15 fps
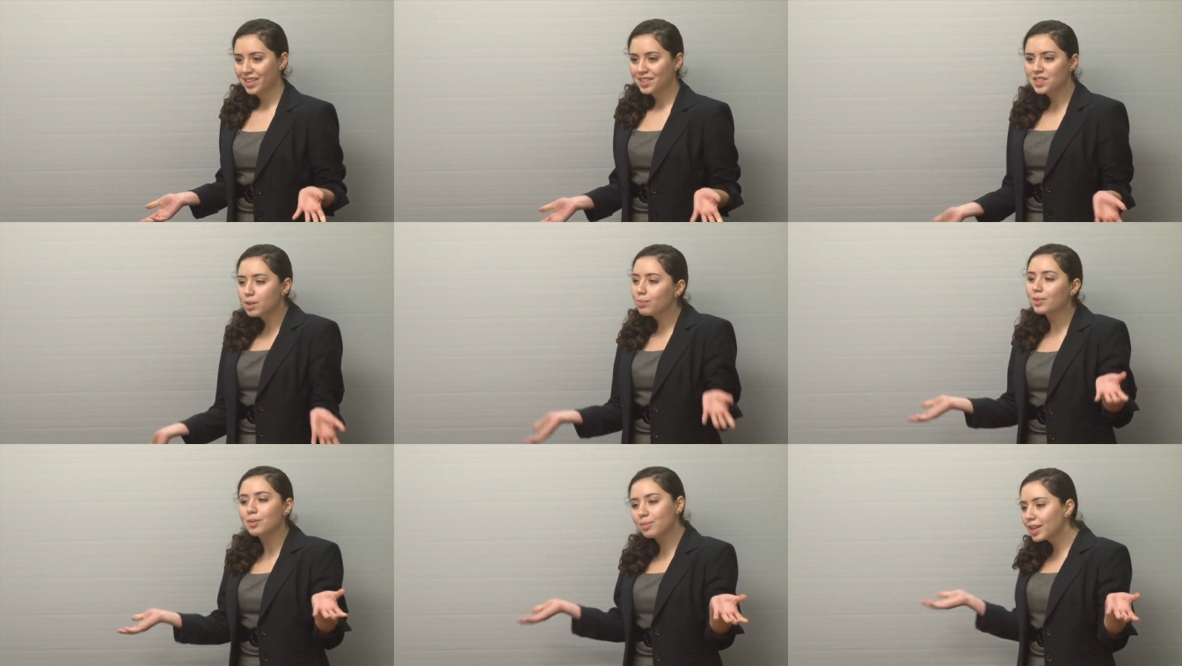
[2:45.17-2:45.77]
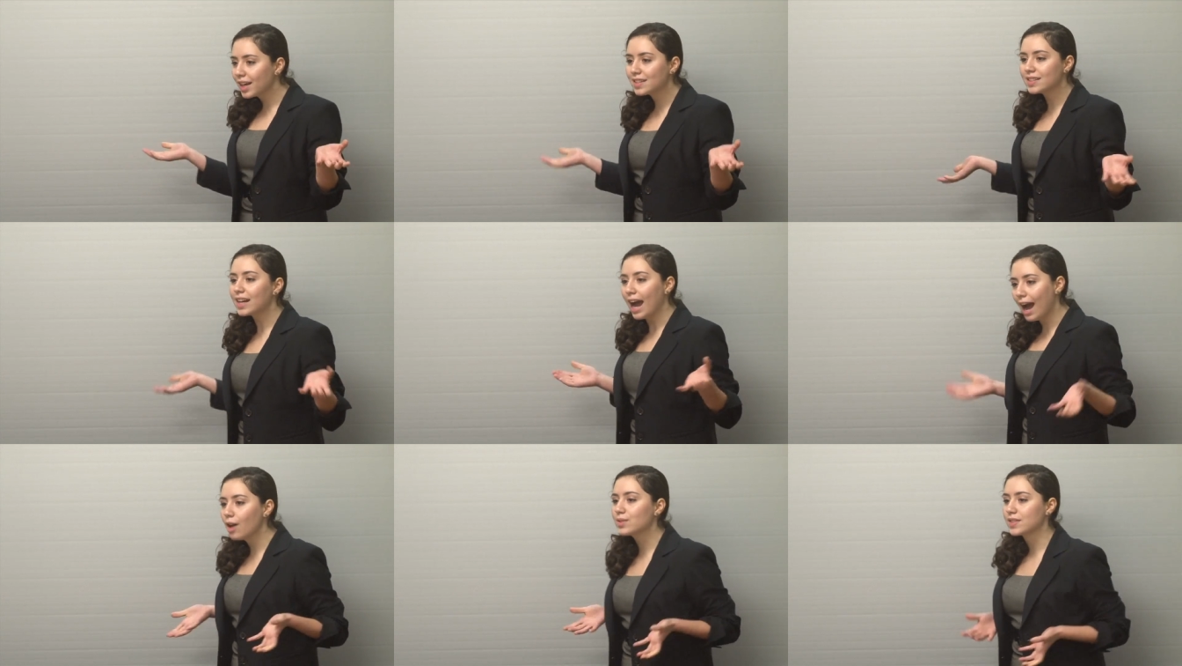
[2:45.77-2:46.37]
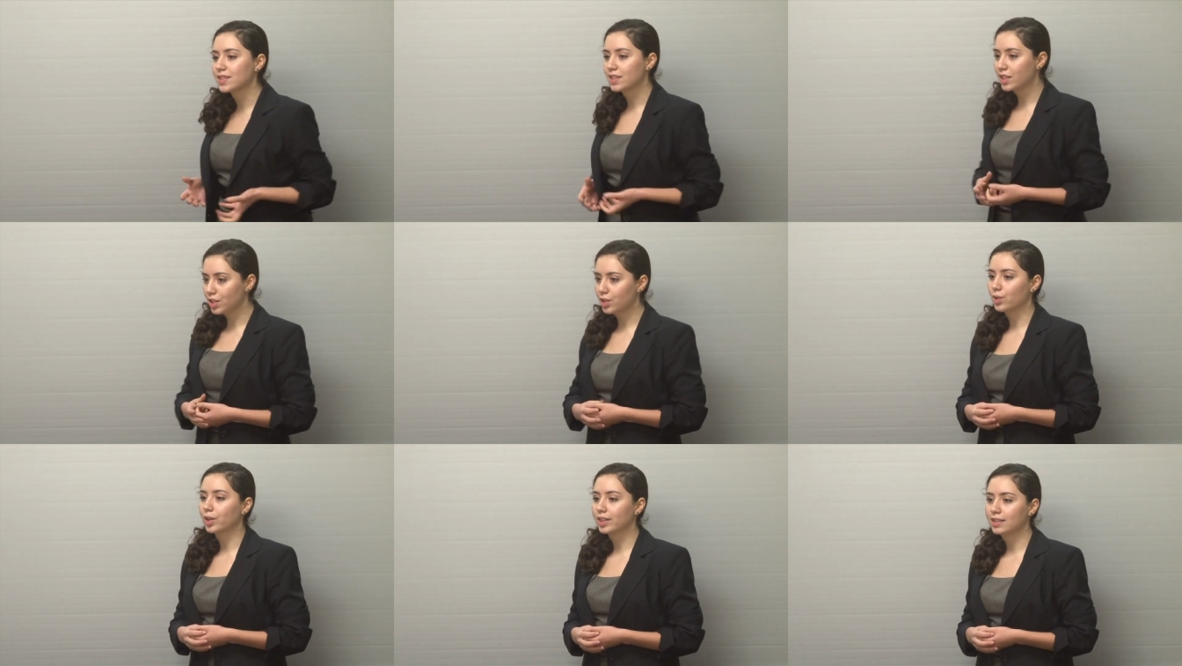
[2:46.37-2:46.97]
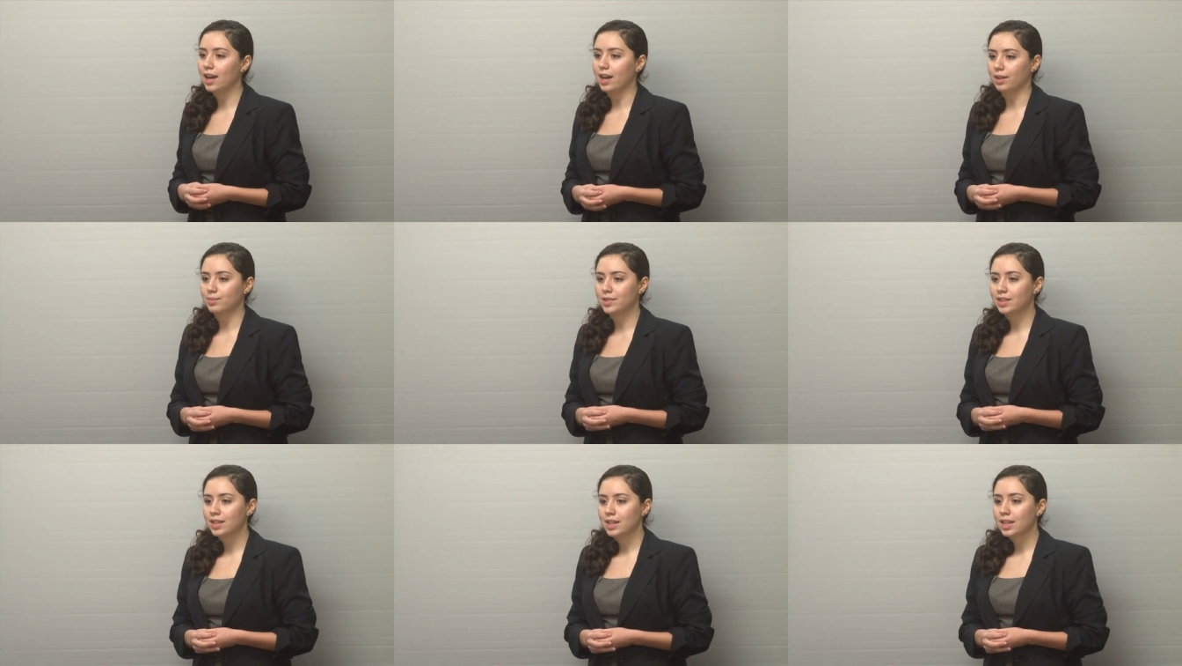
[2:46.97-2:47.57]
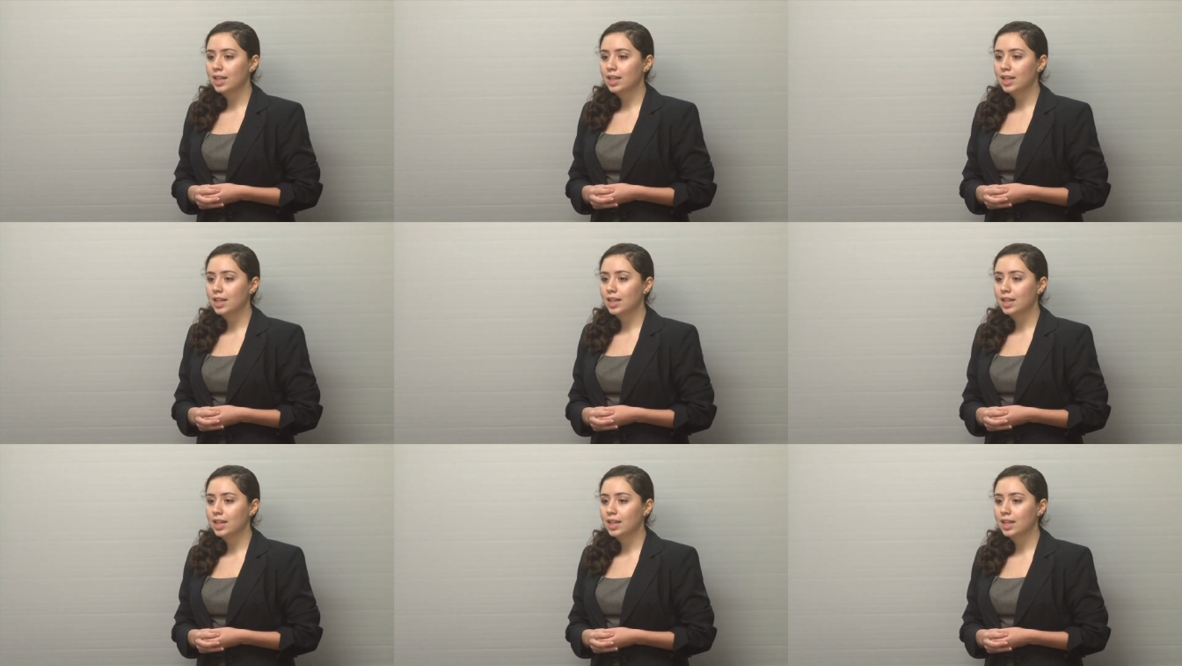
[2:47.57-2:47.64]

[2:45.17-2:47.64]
Simply because it houses the New York Times.